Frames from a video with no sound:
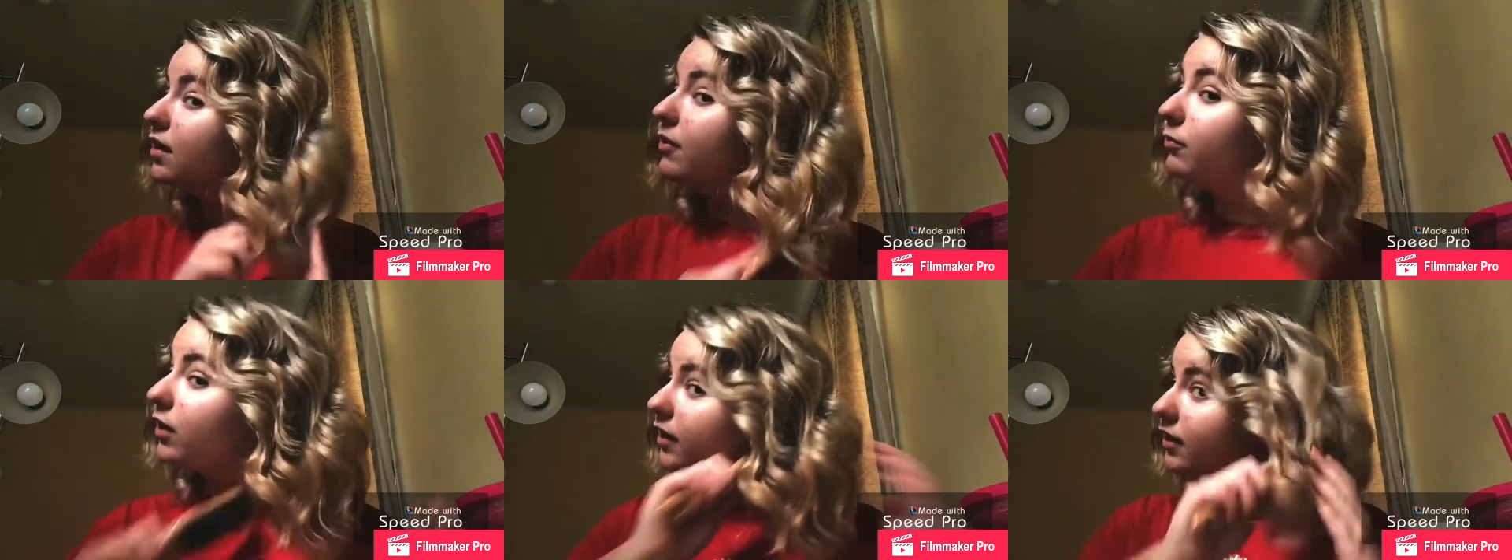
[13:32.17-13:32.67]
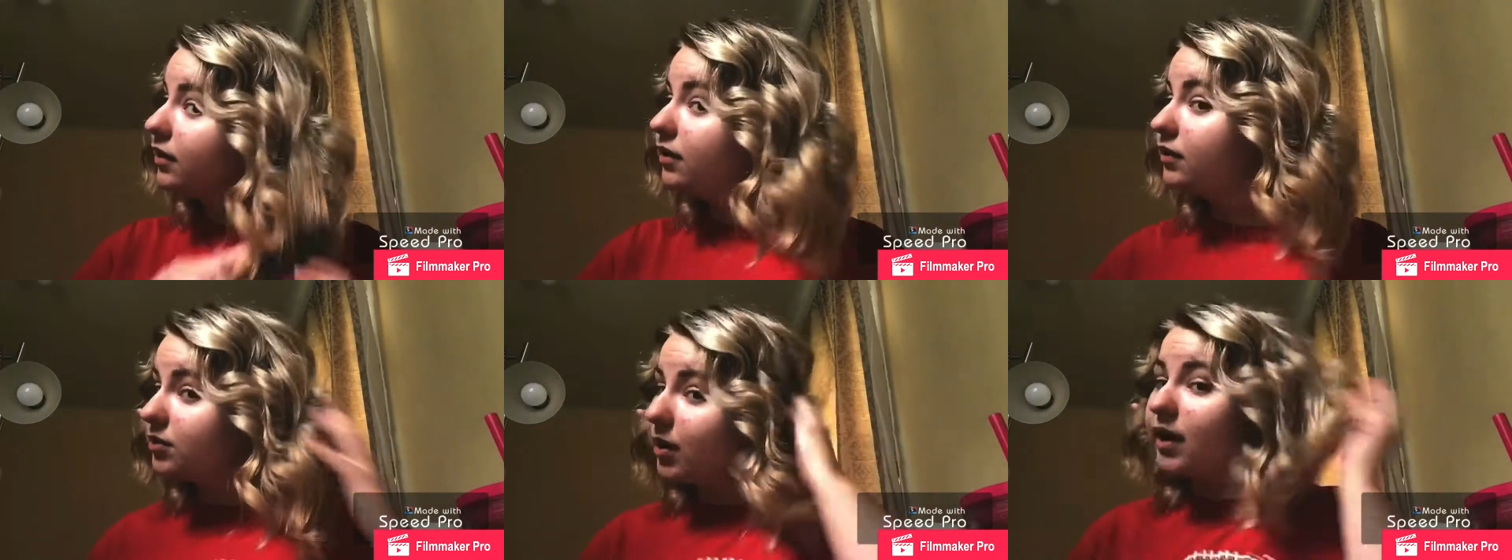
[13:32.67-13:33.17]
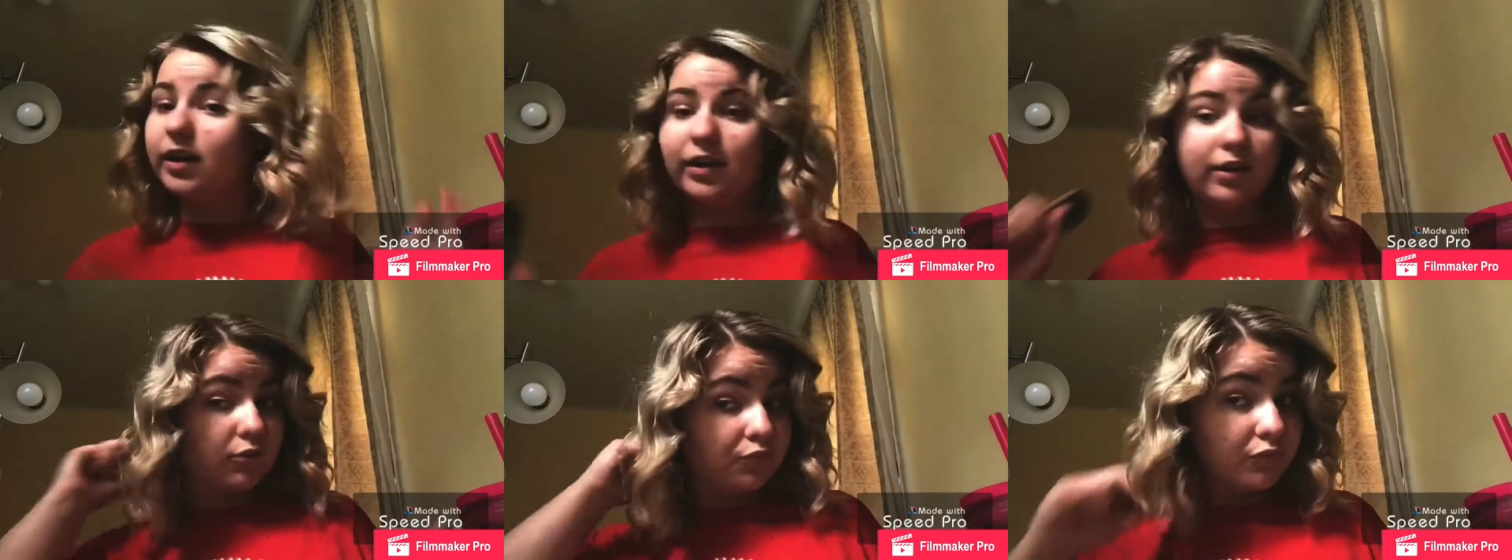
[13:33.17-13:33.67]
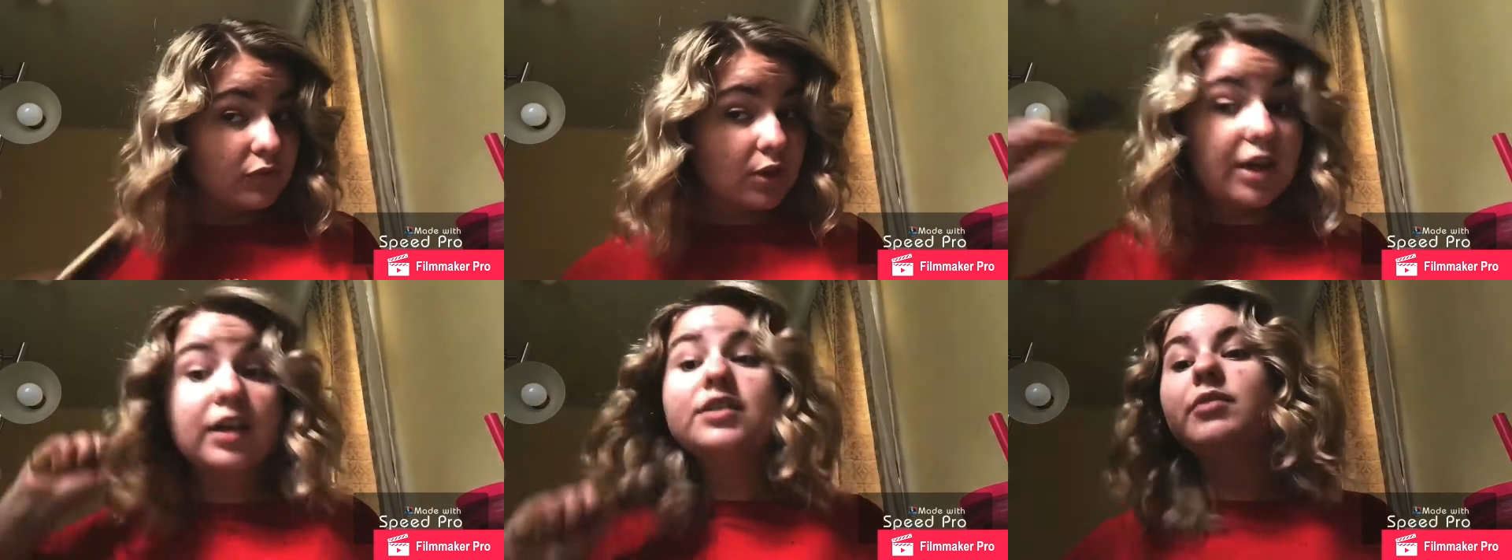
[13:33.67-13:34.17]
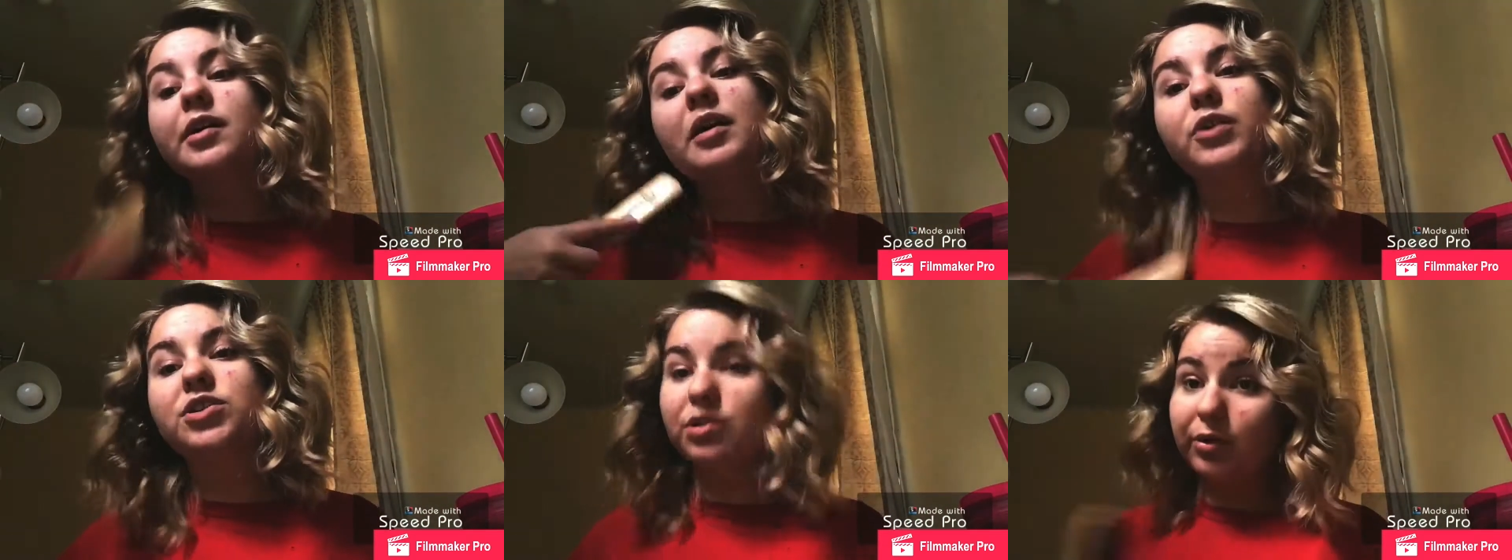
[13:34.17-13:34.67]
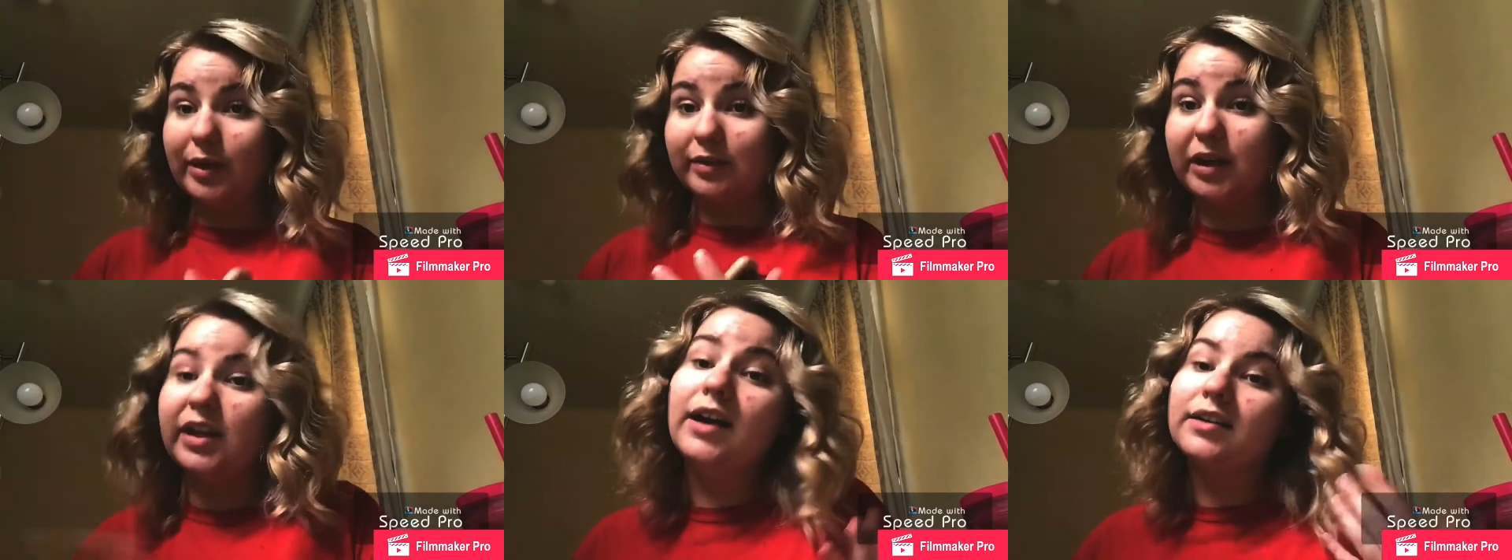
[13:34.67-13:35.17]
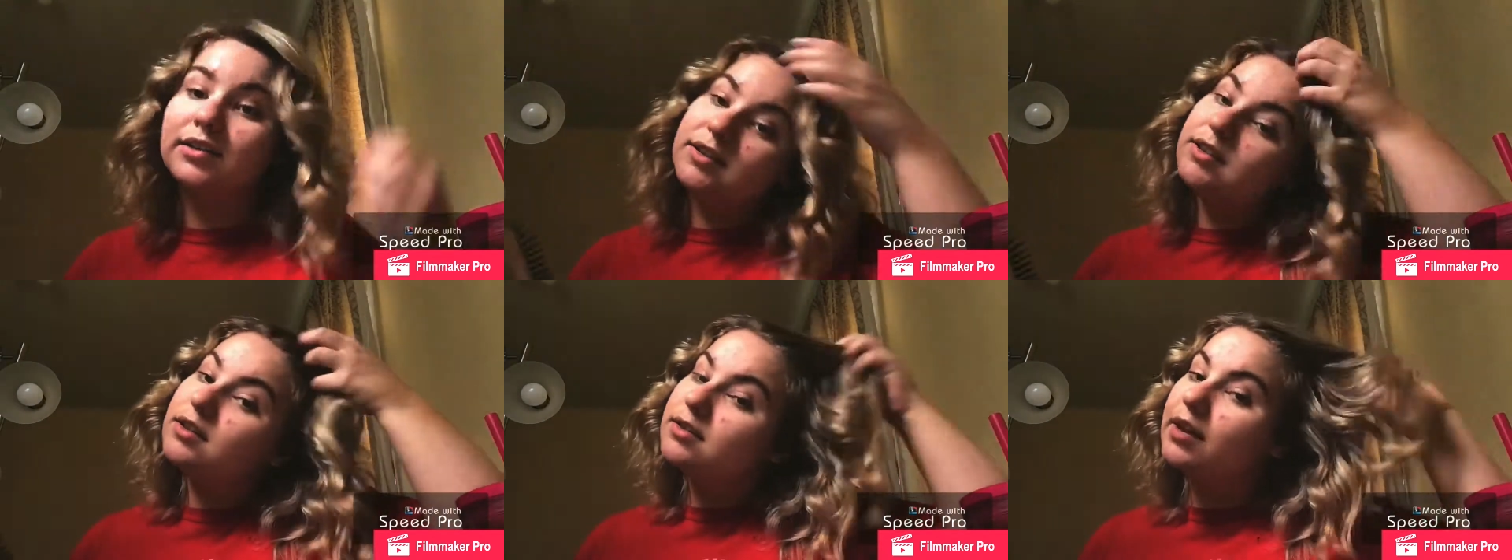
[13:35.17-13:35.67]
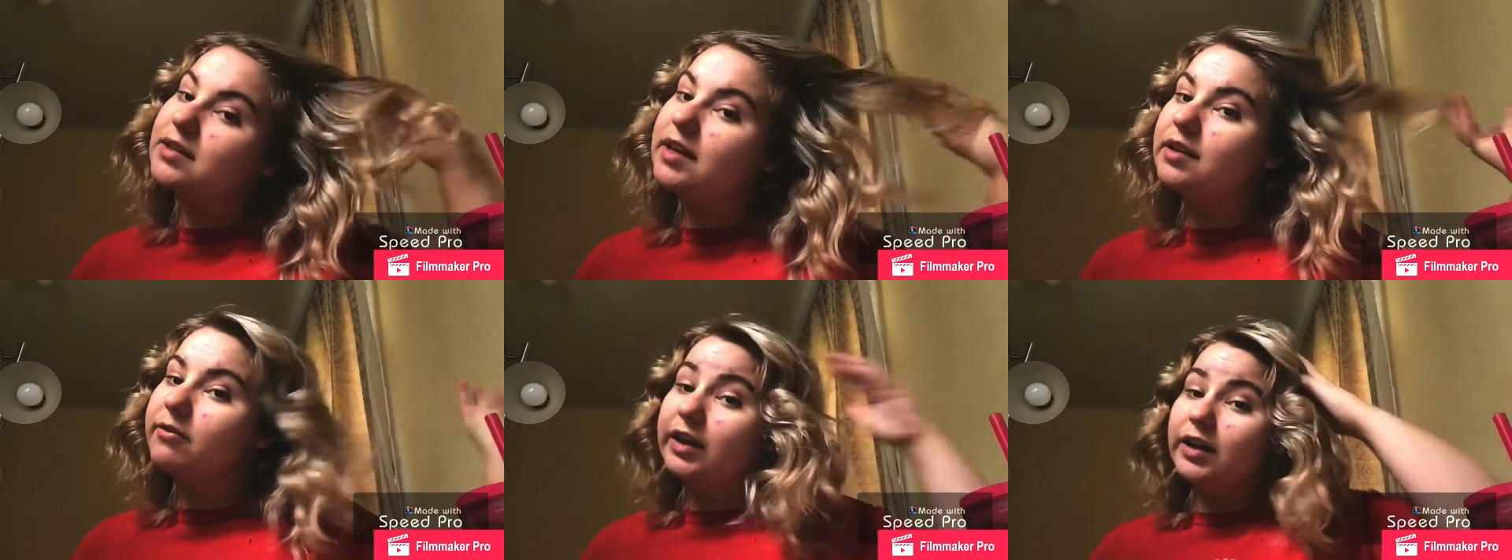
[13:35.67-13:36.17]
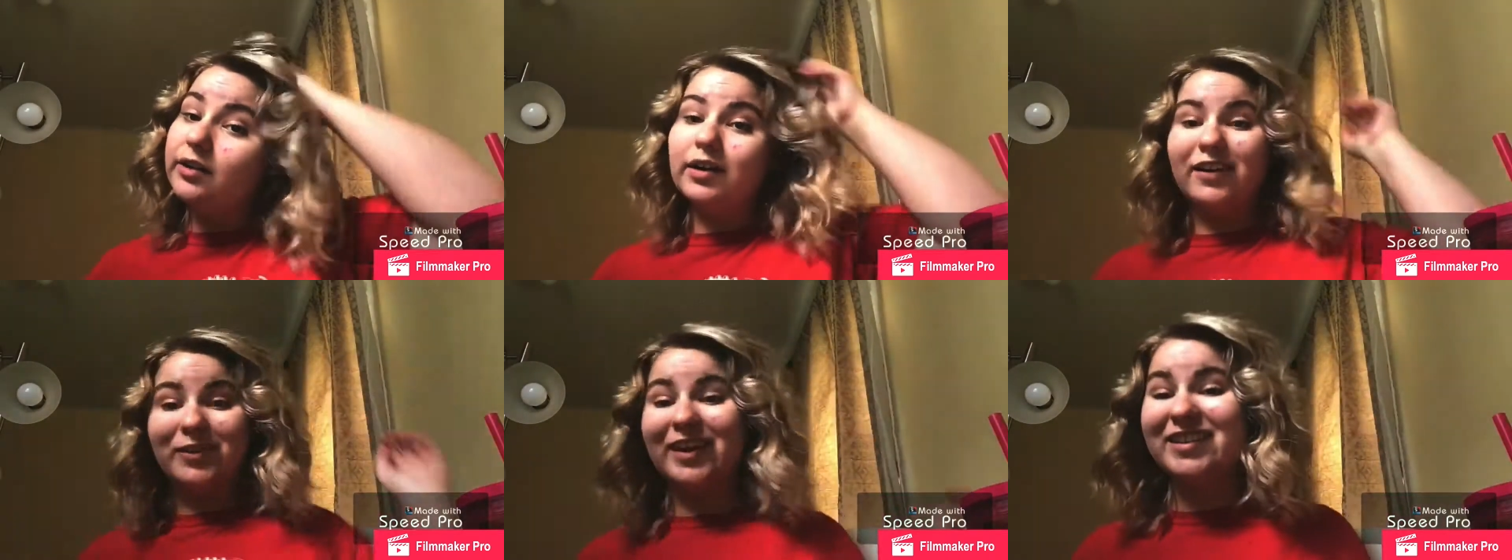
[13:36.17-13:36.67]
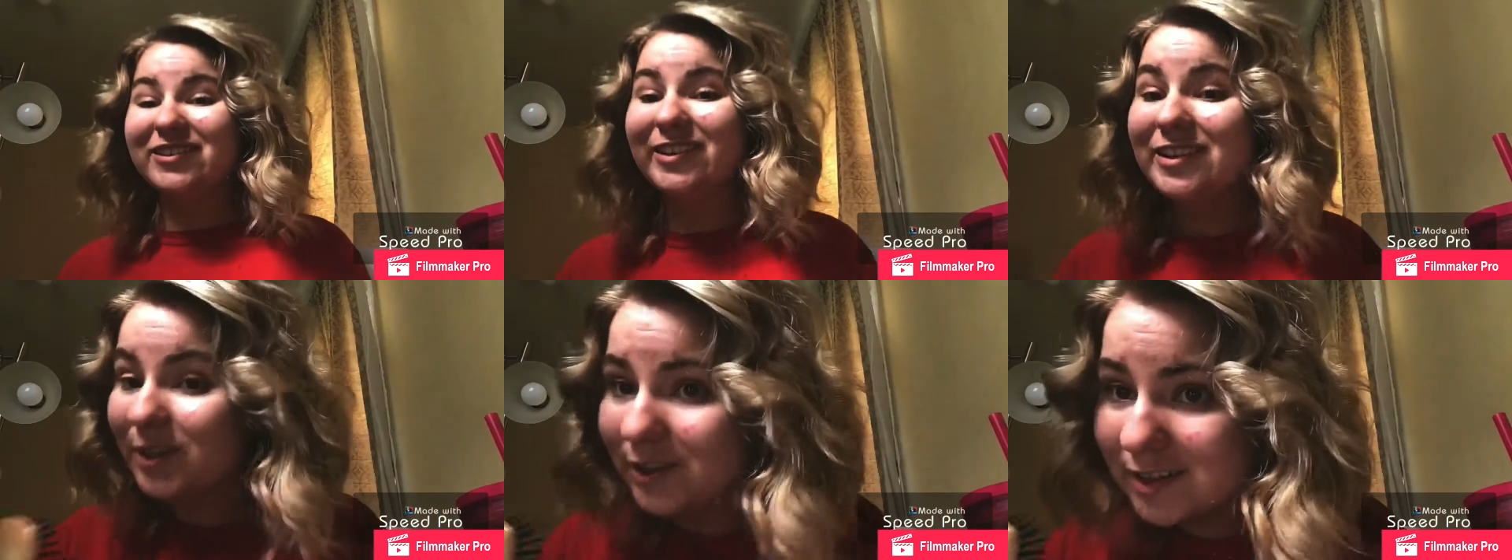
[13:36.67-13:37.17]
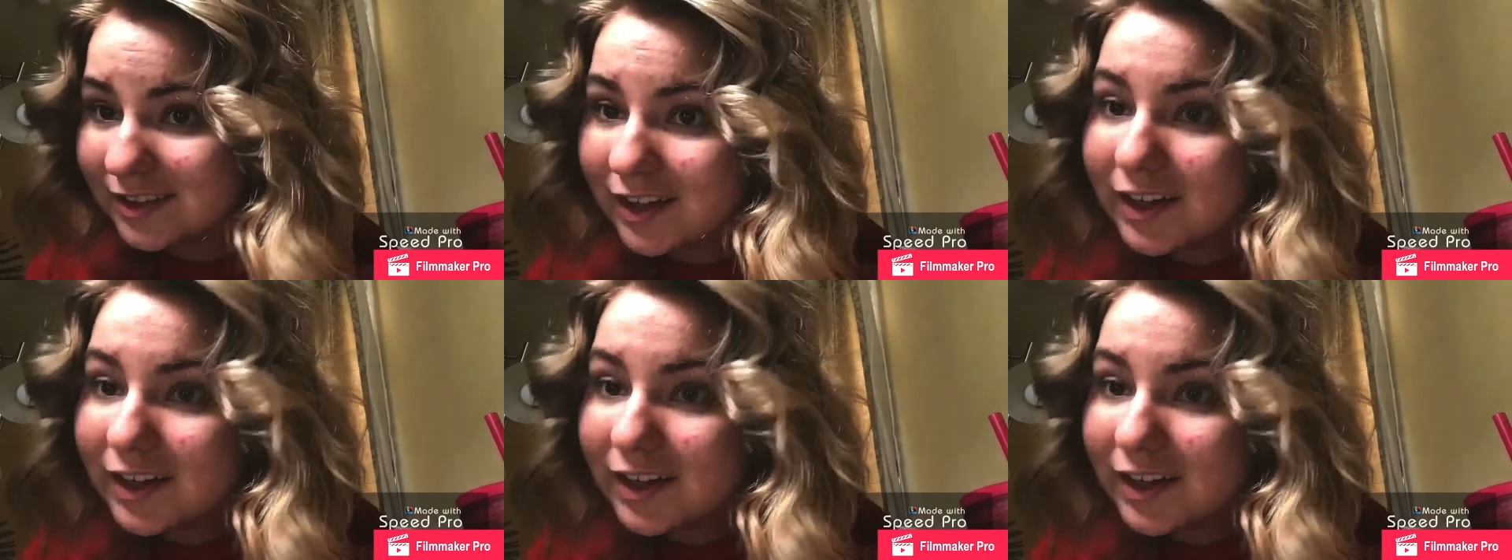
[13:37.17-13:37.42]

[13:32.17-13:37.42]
it. It looks great. So 10 out of 10 recommend brushing through it. But yeah, so that's the end of the video. Hope you guys enjoyed these curls and give them a